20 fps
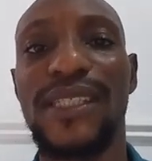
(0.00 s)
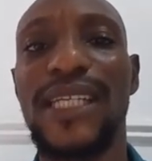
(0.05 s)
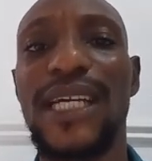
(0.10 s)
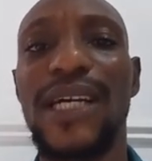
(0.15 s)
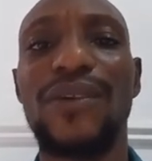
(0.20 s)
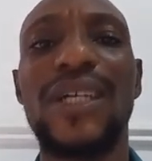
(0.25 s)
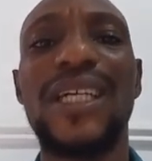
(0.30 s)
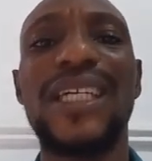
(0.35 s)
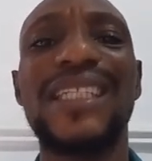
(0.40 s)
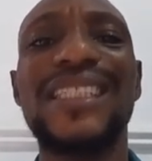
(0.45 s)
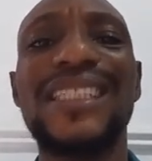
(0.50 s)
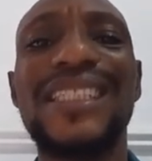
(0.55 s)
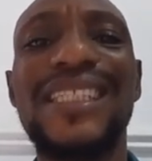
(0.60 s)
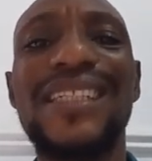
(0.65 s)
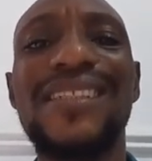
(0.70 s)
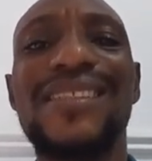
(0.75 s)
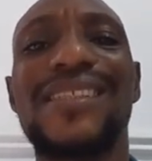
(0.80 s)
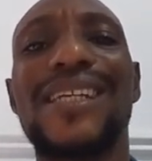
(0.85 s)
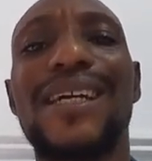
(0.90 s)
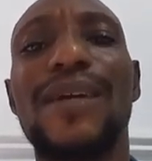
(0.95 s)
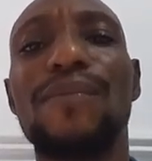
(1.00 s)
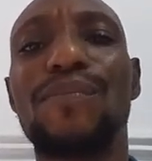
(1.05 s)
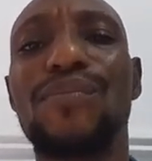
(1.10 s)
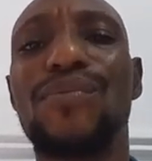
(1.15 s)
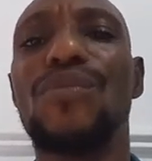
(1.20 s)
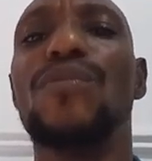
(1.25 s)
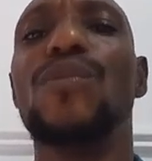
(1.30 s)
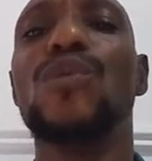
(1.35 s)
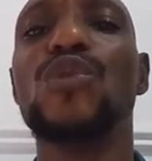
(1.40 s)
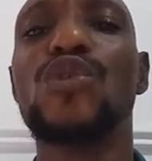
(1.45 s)
Now, this can
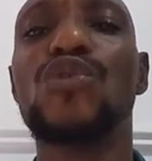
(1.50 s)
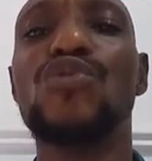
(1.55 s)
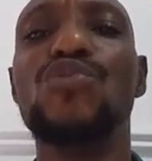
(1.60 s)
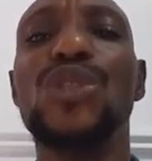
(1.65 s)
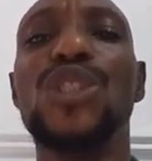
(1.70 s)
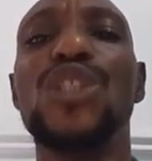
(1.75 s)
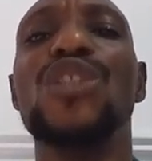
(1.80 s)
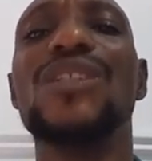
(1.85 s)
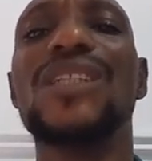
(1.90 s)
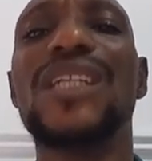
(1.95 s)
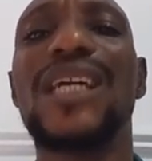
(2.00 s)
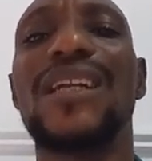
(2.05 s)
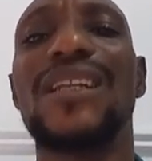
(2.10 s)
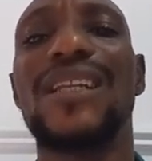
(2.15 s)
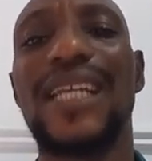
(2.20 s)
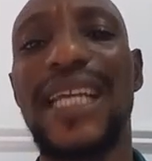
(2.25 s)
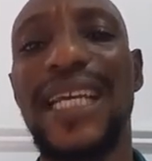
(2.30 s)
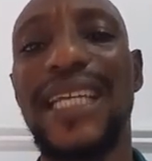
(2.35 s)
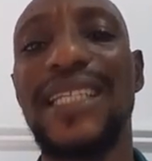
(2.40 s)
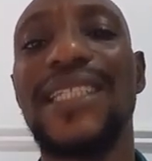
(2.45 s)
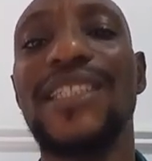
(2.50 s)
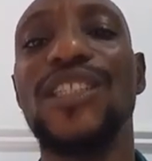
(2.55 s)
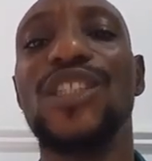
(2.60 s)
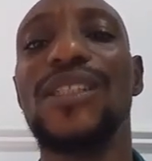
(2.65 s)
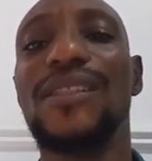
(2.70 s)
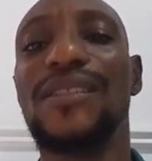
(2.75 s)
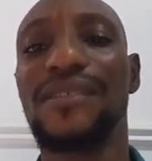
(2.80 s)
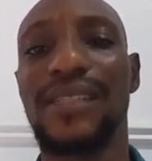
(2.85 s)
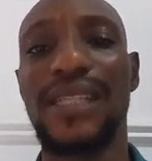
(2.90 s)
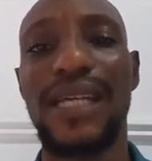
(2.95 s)
promote regional energy
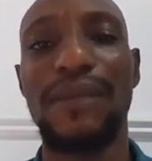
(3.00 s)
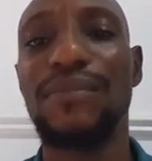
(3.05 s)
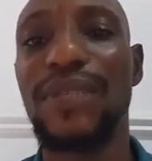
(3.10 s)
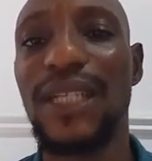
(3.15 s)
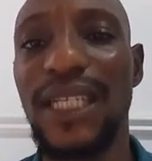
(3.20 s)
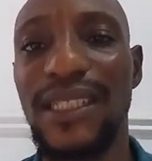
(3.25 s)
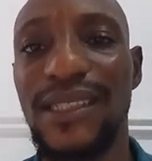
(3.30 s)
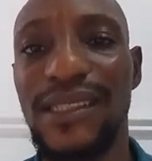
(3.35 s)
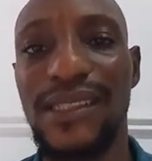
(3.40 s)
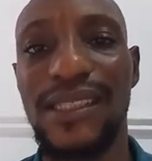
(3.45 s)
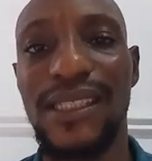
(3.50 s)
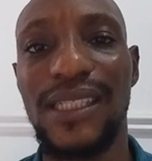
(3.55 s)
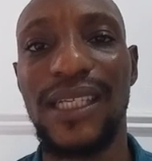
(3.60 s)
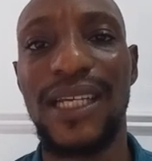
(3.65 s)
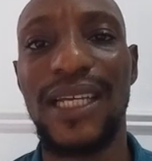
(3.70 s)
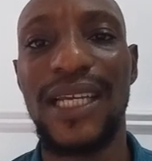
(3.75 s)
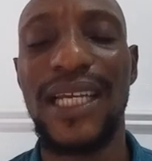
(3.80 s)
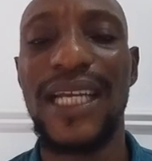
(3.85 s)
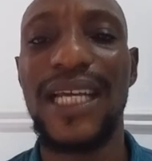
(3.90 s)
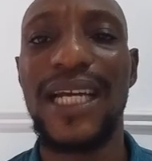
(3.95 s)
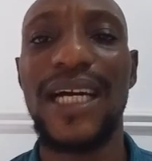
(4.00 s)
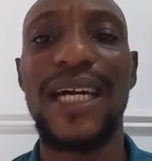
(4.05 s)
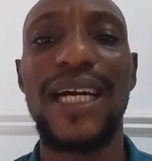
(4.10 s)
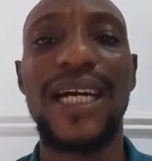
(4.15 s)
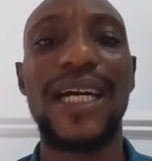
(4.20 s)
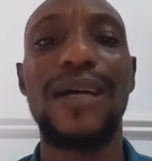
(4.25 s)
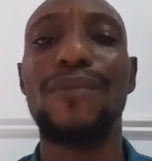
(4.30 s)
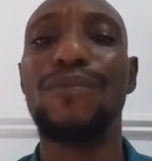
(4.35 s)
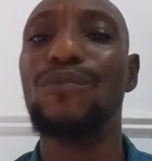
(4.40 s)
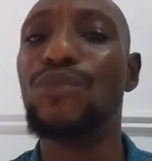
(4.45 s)
stability,
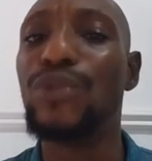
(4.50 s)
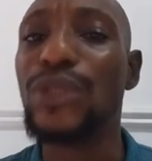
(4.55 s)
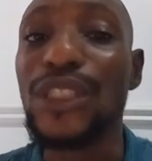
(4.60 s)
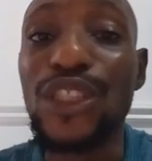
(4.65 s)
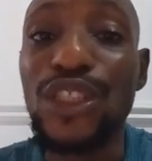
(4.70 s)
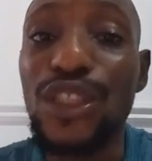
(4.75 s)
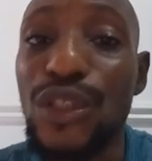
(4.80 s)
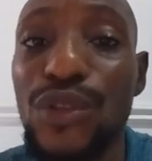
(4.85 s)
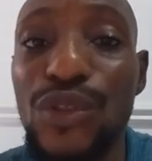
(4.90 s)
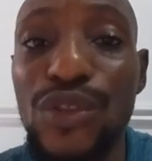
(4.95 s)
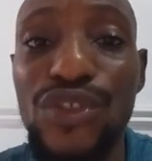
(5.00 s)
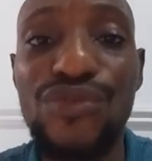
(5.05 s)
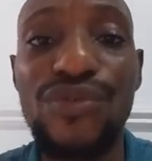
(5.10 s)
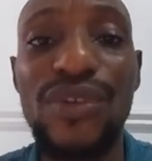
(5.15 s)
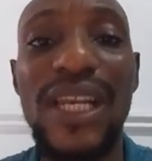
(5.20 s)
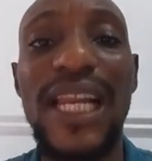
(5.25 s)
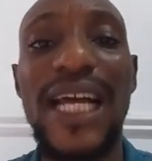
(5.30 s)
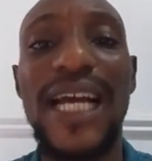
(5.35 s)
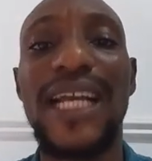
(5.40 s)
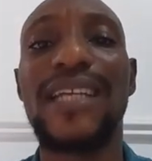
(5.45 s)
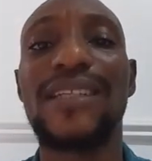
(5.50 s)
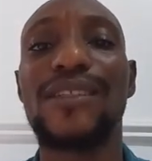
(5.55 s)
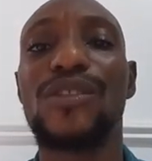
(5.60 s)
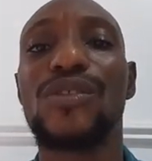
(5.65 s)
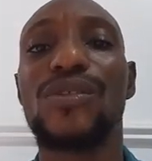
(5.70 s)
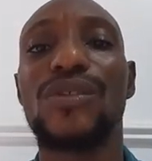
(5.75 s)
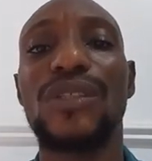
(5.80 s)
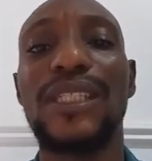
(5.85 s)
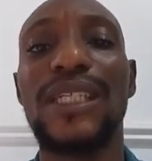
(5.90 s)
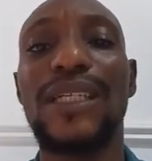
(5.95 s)
um, reduce
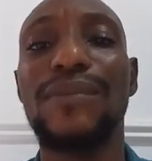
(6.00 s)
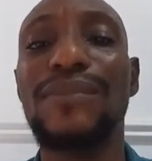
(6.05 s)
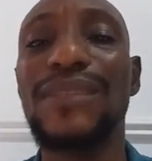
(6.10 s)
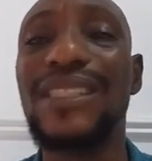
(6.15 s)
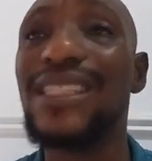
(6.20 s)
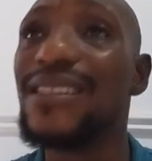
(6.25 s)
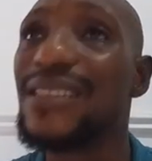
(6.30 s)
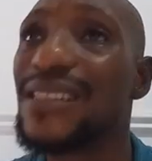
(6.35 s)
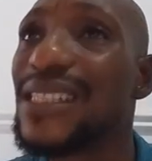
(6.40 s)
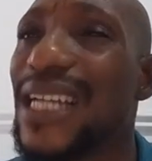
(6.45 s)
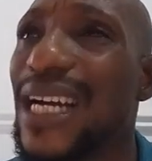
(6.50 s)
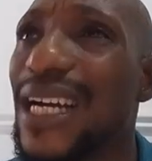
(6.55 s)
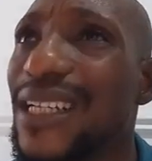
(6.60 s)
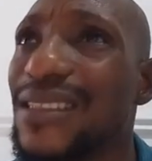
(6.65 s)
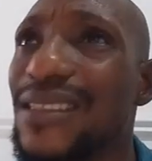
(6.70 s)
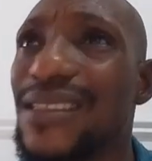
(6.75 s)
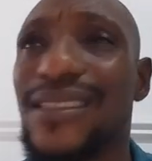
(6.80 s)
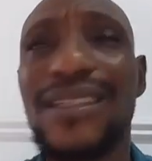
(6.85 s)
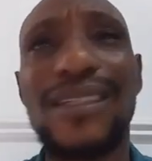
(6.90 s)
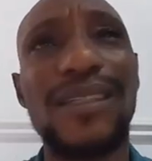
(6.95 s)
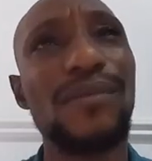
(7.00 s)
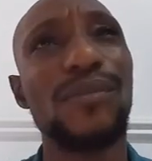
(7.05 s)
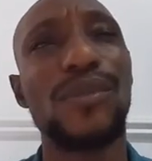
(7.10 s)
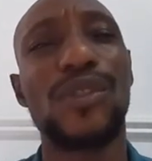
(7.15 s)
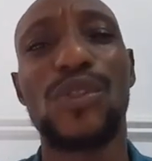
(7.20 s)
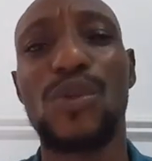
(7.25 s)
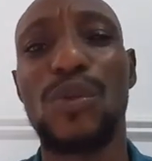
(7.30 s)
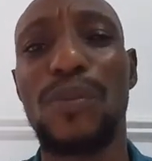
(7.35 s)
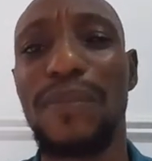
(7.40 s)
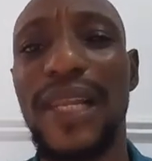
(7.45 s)
reliance on um, distant um,
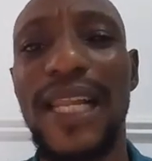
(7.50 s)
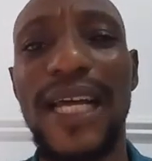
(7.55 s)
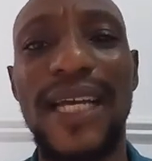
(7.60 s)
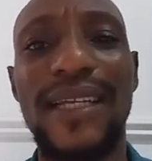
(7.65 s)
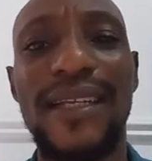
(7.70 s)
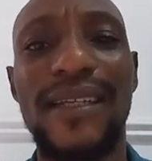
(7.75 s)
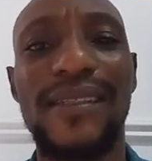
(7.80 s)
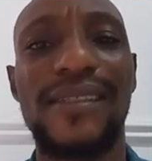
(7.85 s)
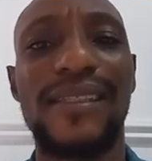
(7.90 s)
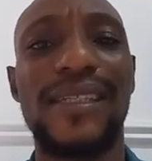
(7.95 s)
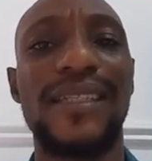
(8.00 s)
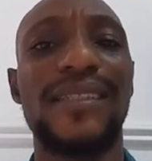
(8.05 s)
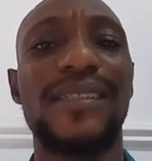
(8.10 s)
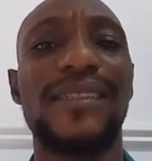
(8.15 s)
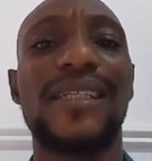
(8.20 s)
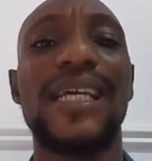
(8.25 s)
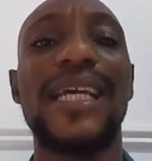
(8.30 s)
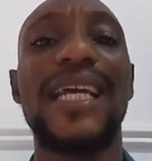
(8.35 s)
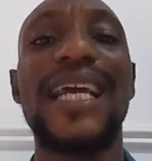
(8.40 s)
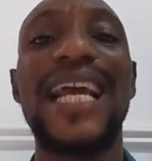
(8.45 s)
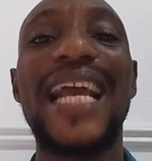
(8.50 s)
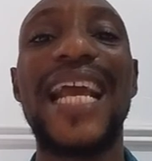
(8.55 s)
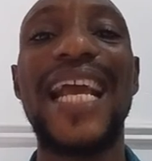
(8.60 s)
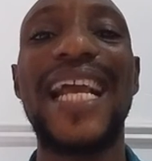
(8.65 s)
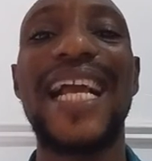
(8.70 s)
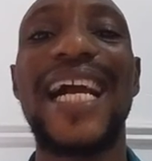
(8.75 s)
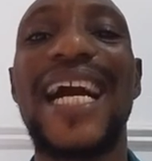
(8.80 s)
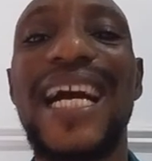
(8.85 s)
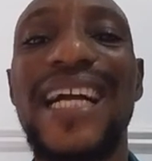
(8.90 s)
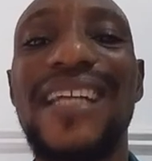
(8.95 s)
suppliers, and
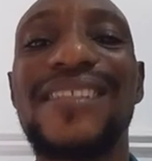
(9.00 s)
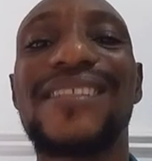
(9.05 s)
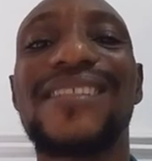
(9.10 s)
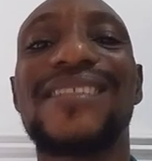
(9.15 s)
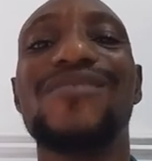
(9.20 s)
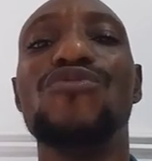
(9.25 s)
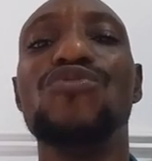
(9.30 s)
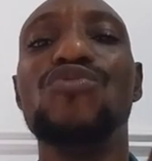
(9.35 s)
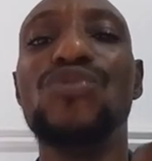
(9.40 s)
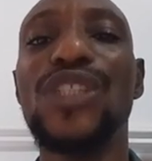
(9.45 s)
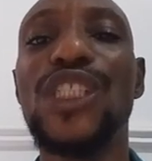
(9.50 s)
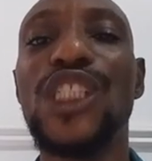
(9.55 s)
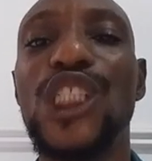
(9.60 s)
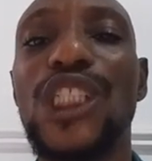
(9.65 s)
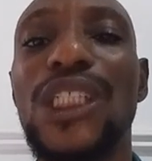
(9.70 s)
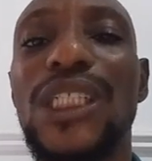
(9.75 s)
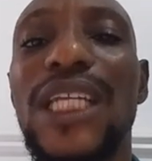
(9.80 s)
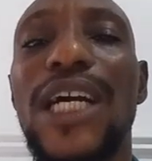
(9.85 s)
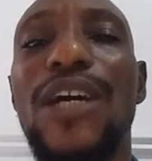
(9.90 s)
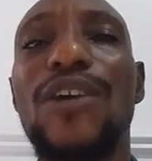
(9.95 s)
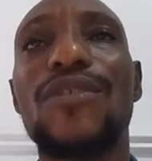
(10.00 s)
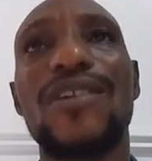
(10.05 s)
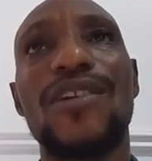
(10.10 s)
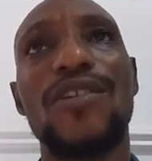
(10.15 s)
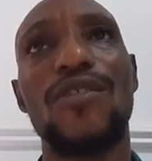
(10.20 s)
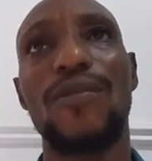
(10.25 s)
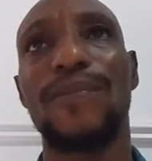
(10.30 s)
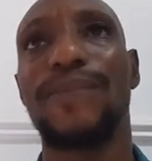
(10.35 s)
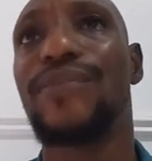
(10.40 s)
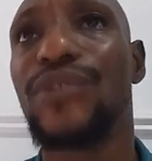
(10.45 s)
enhance regional
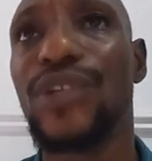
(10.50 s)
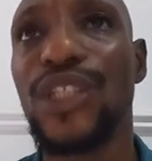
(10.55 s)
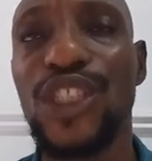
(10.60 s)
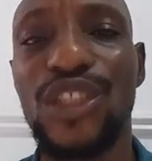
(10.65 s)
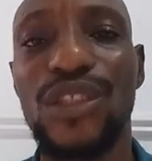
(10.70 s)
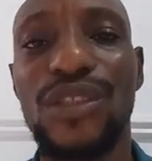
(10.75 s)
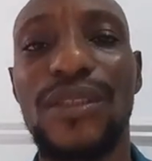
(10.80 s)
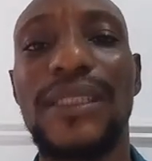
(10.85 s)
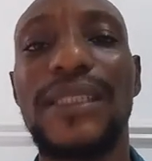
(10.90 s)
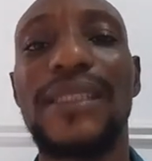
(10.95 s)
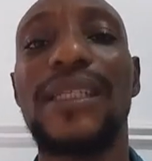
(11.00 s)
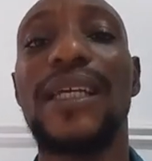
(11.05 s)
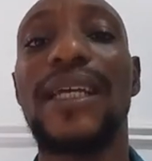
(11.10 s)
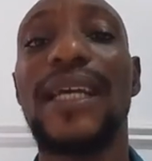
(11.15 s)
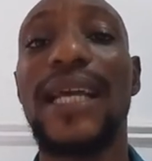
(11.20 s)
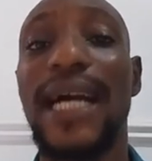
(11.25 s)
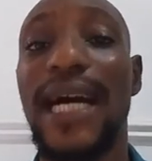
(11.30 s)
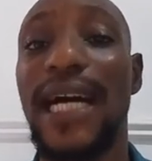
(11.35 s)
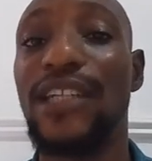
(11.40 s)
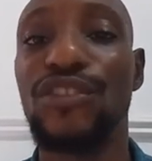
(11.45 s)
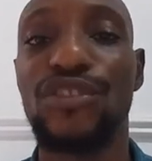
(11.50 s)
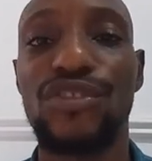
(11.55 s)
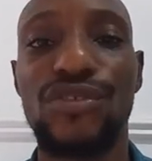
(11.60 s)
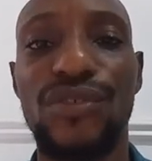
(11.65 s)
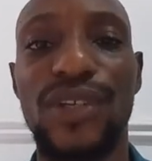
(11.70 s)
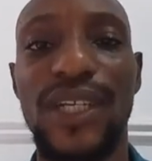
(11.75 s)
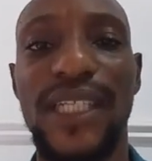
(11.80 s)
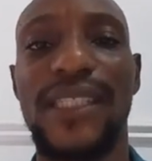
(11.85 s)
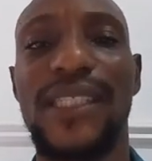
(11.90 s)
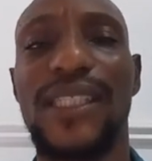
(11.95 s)
cooperation and
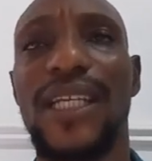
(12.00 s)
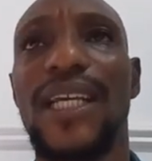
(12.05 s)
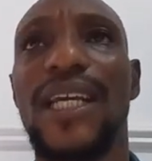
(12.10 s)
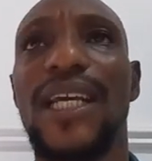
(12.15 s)
trade.